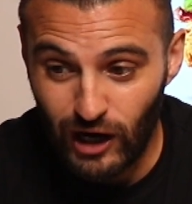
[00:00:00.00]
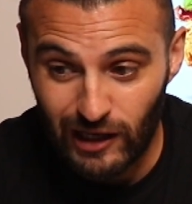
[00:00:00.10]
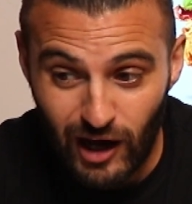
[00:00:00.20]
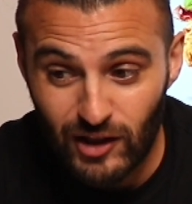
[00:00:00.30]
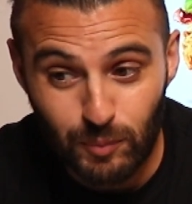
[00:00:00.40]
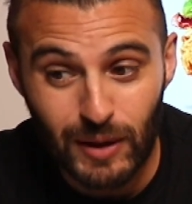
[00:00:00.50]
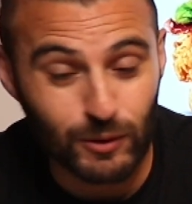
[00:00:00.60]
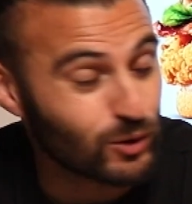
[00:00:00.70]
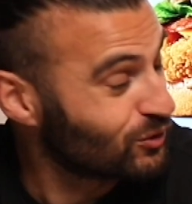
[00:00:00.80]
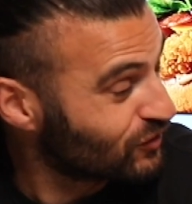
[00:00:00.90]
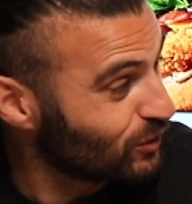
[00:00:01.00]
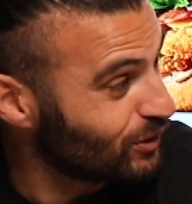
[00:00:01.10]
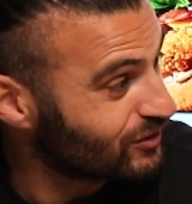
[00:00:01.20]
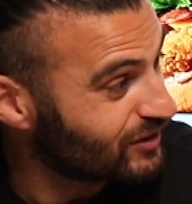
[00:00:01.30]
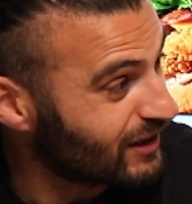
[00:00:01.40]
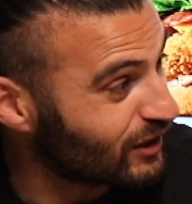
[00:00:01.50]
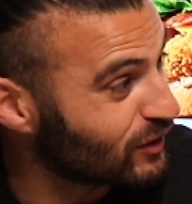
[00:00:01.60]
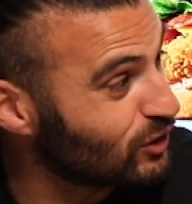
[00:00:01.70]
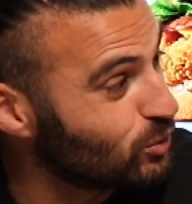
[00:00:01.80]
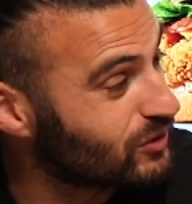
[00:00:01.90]
I like the peppercorn sauce. And I
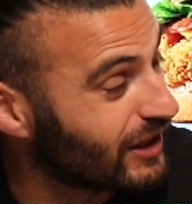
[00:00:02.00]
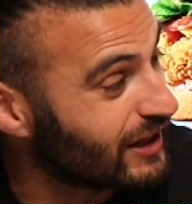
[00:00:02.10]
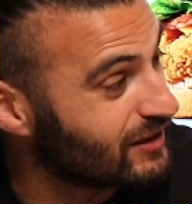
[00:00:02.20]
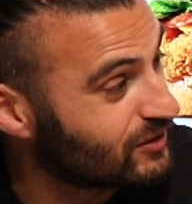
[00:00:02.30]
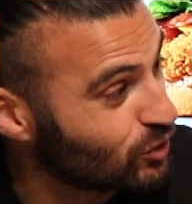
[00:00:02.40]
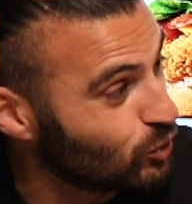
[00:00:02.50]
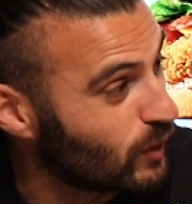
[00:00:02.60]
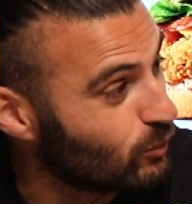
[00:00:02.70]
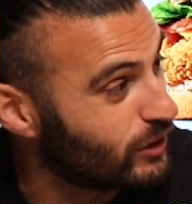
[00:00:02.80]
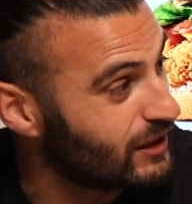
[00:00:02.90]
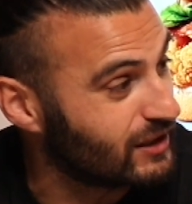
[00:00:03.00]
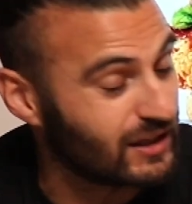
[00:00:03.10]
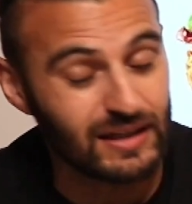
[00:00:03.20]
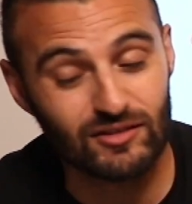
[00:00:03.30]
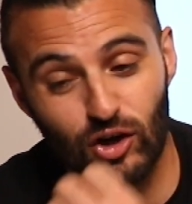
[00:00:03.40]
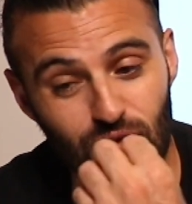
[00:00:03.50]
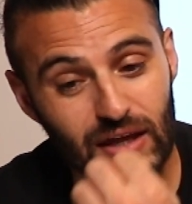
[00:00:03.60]
think you were saying too, when we're eating it, it's got